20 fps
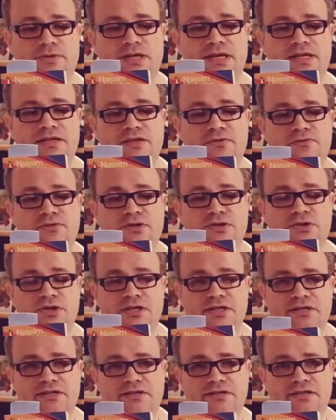
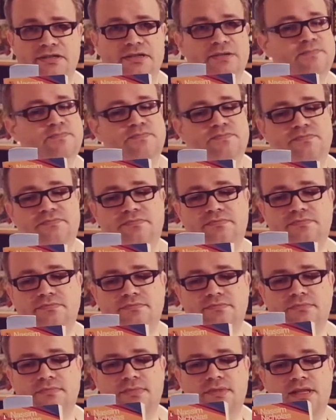Antifragility,
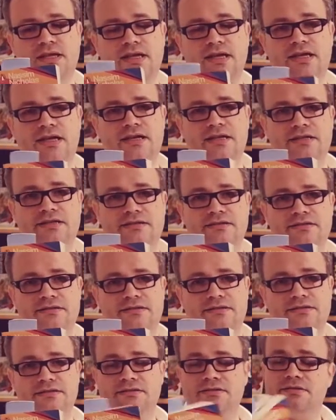
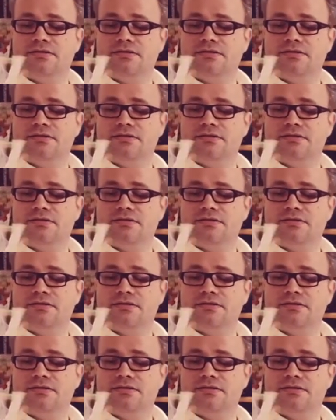and